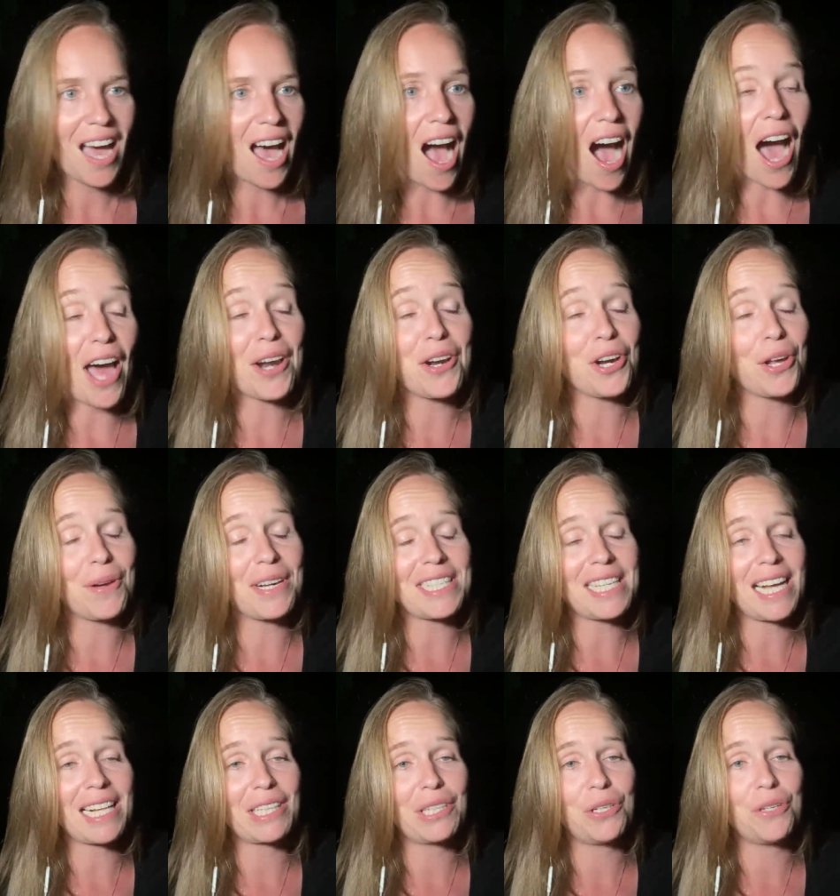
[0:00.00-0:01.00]
I don't know
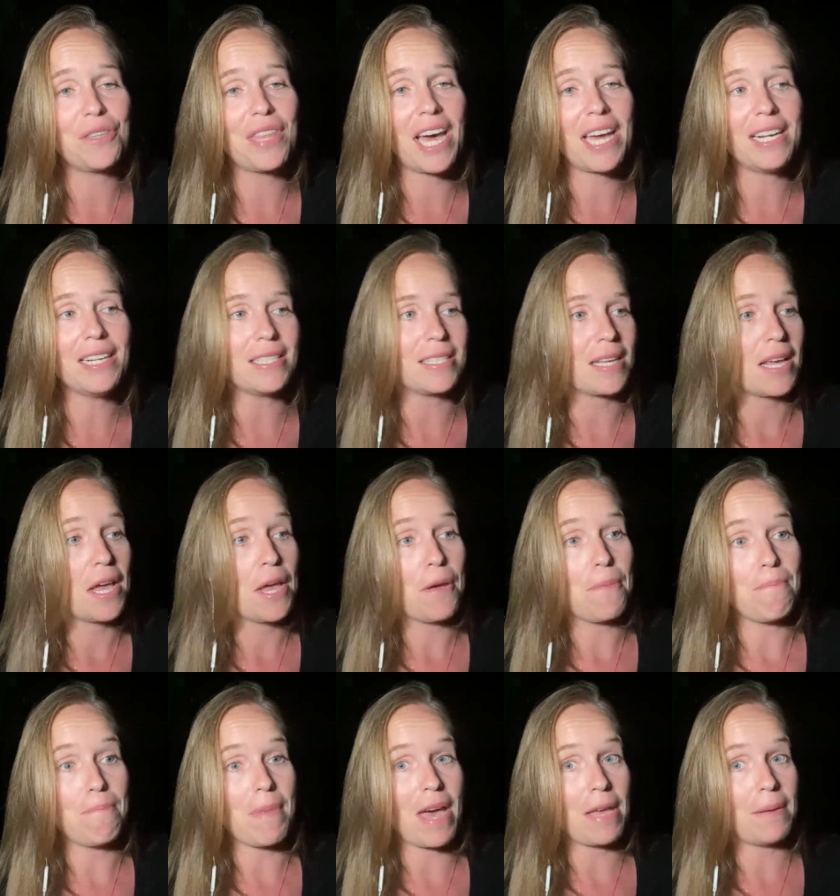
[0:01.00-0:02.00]
exactly who that is.
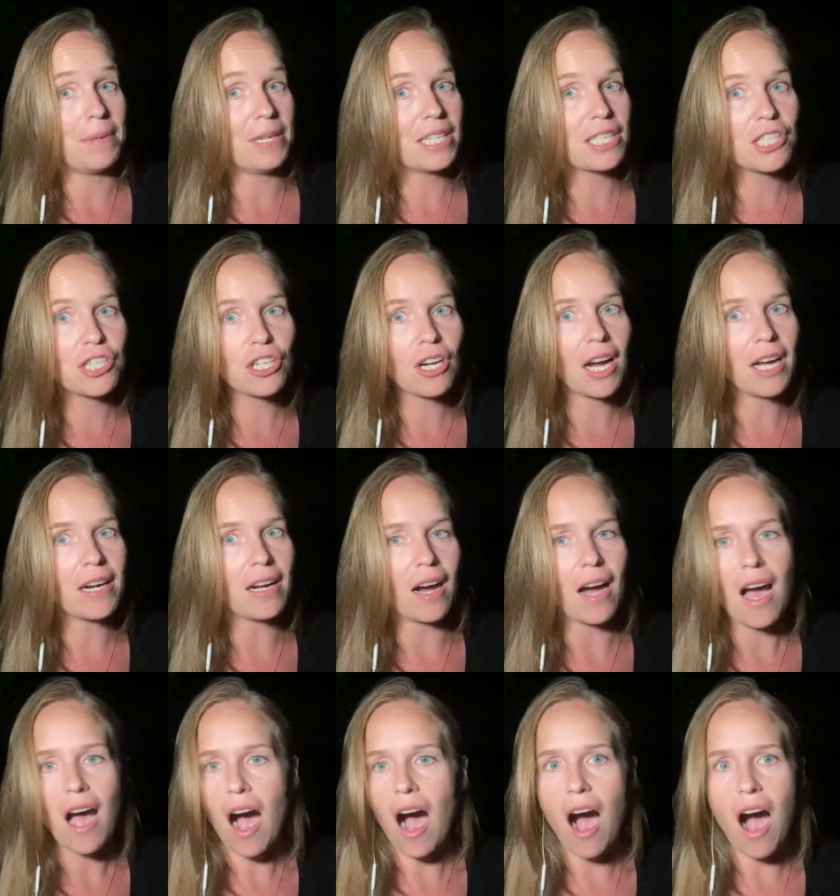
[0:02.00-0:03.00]
Maybe it's China.
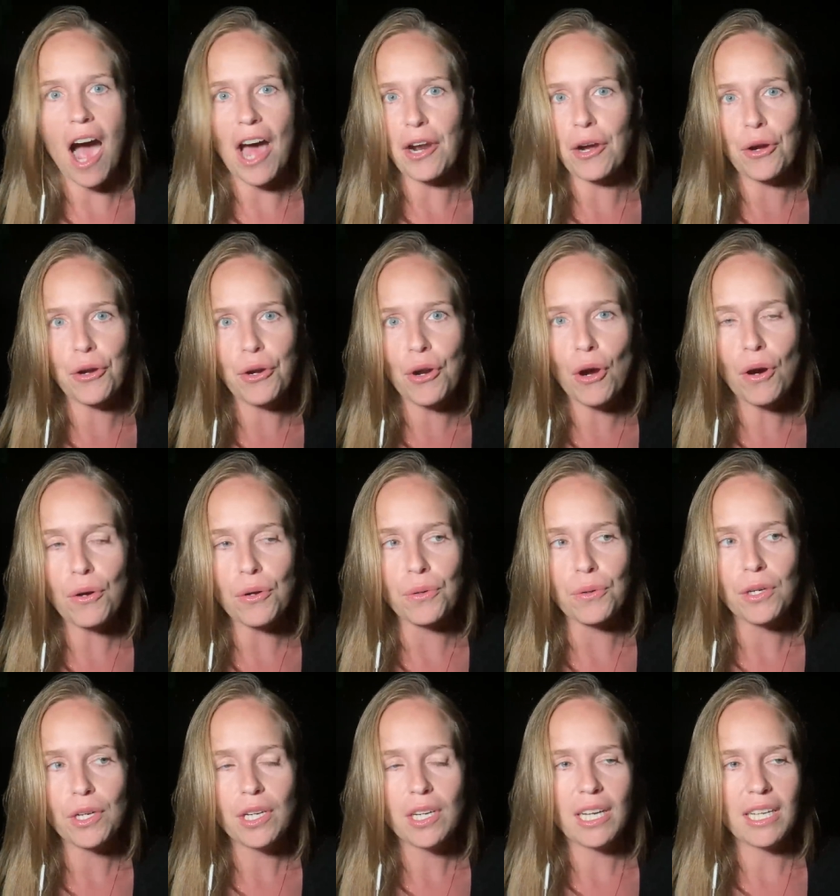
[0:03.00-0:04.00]
I don't know.
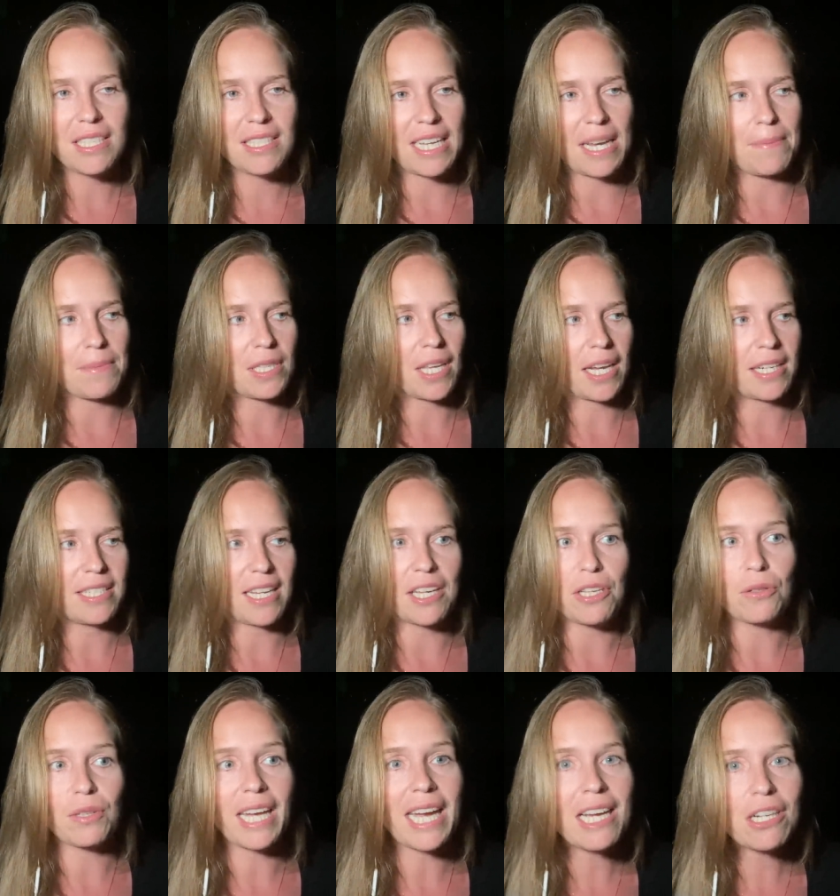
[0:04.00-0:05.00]
It seems like
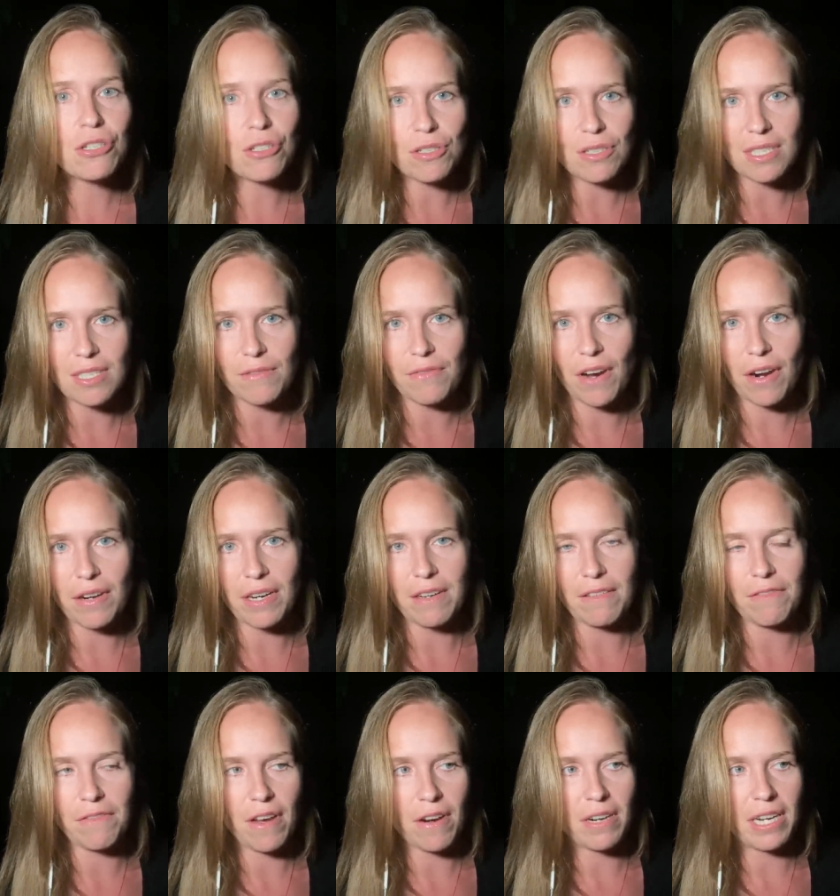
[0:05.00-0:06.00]
Daniel Andrews is very,
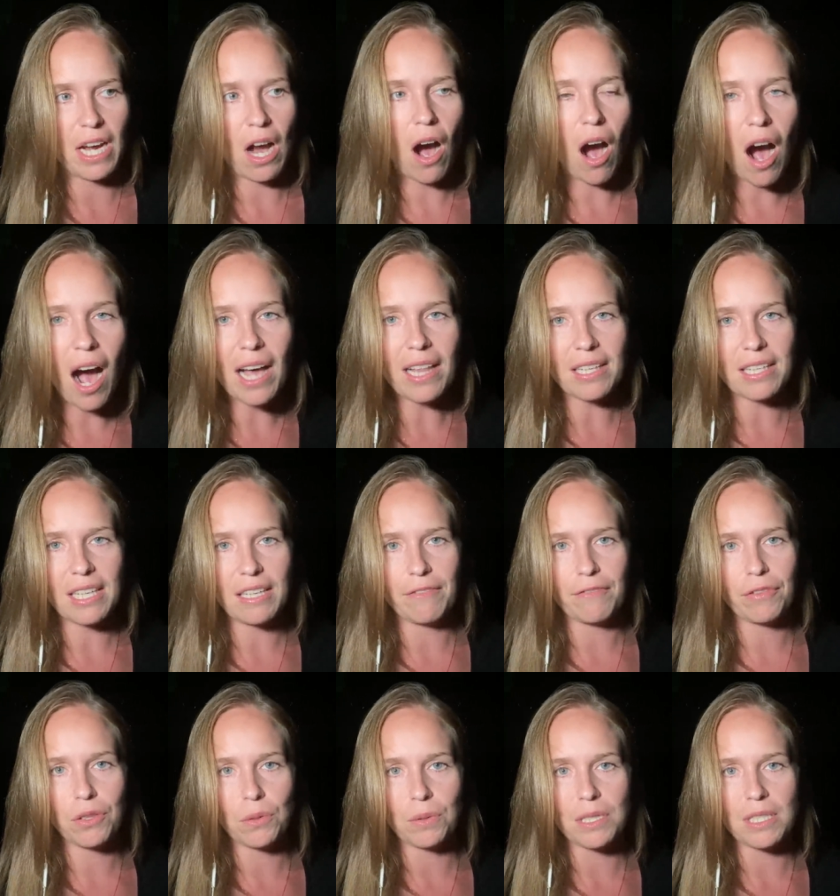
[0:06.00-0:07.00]
very highly
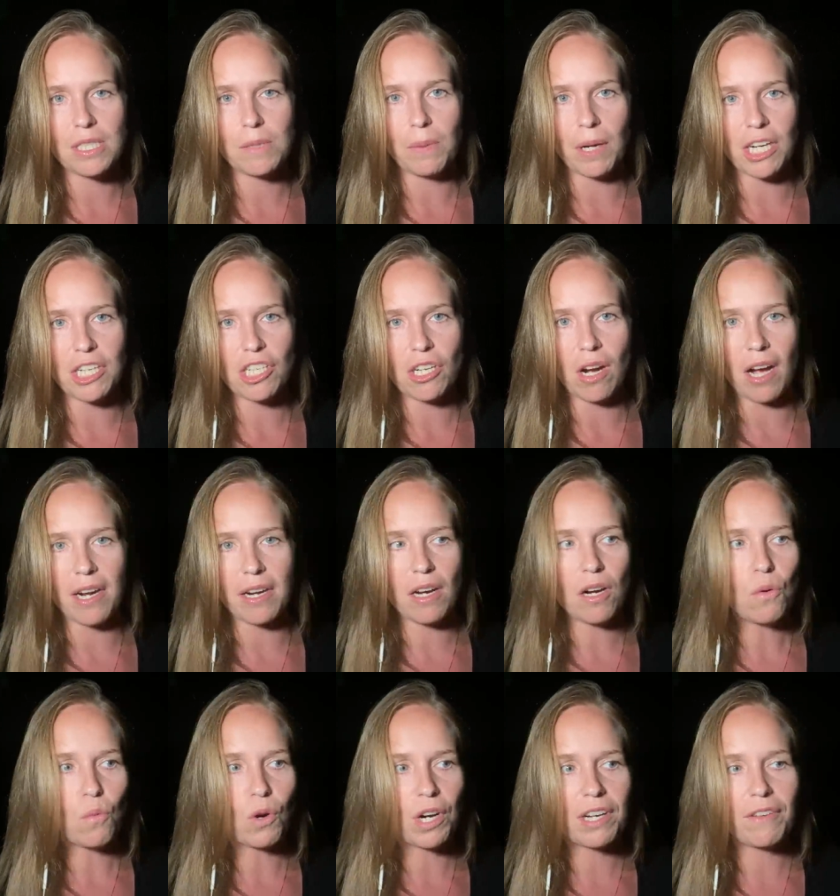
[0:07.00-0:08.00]
influenced by China.
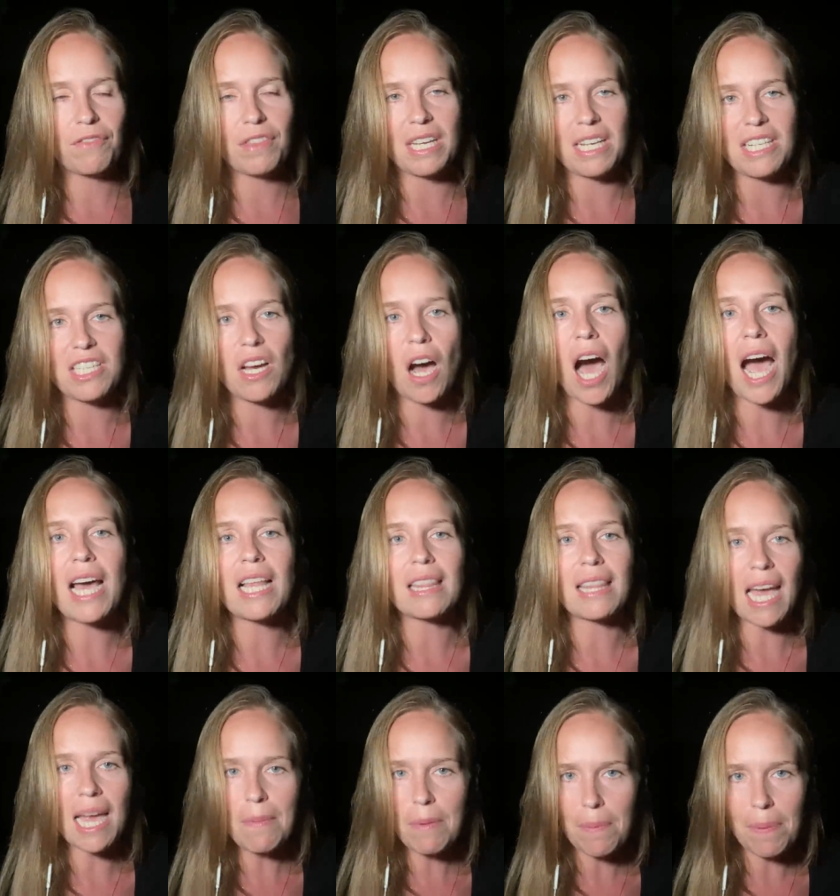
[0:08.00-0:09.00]
What if the entire
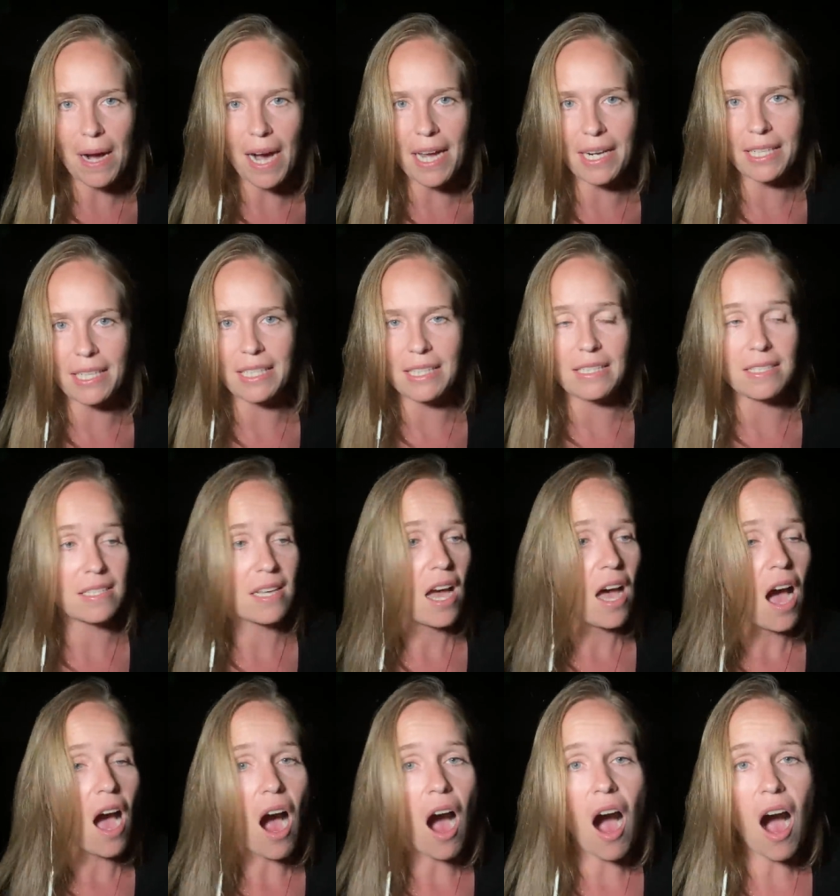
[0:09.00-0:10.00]
Labor Party is?
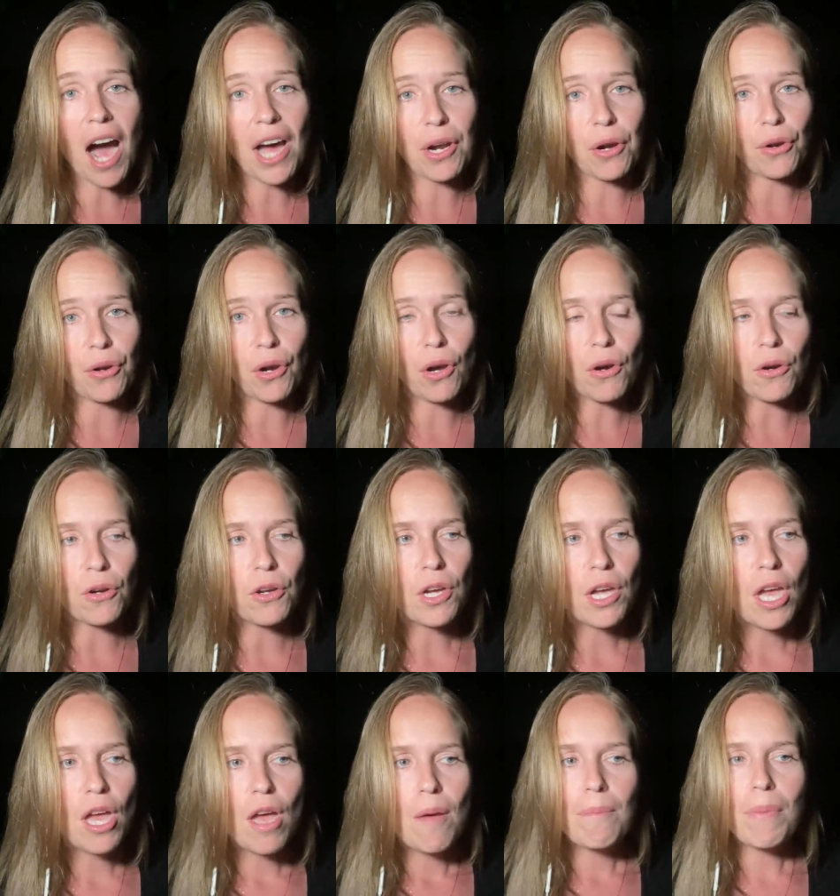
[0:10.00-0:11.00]
I don't know.
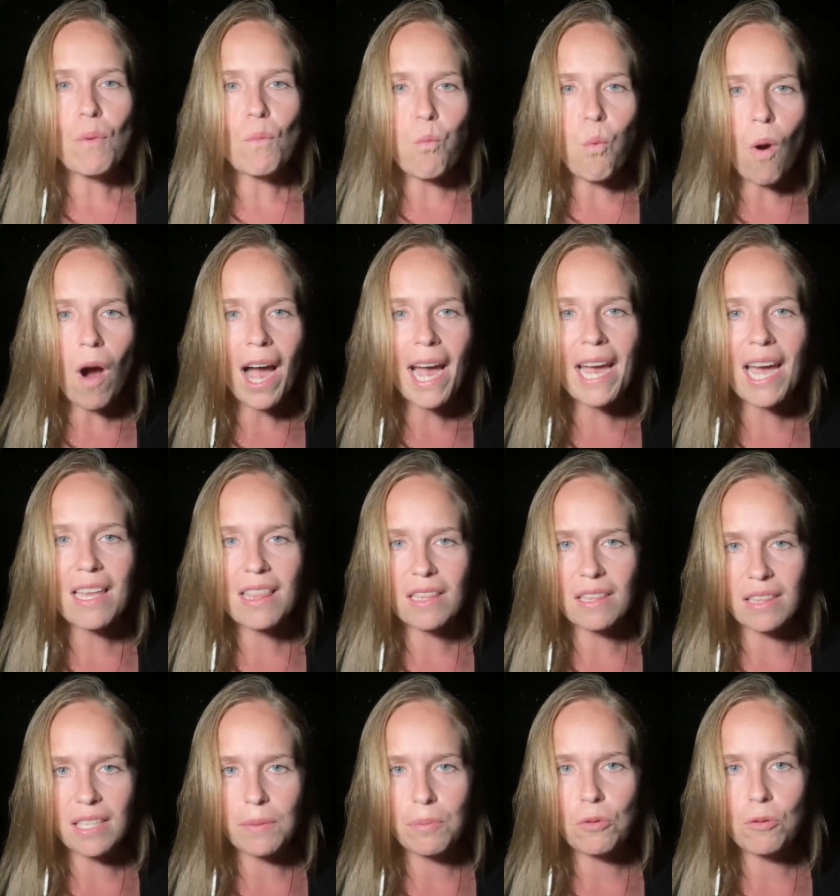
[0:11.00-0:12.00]
But why are the Liberal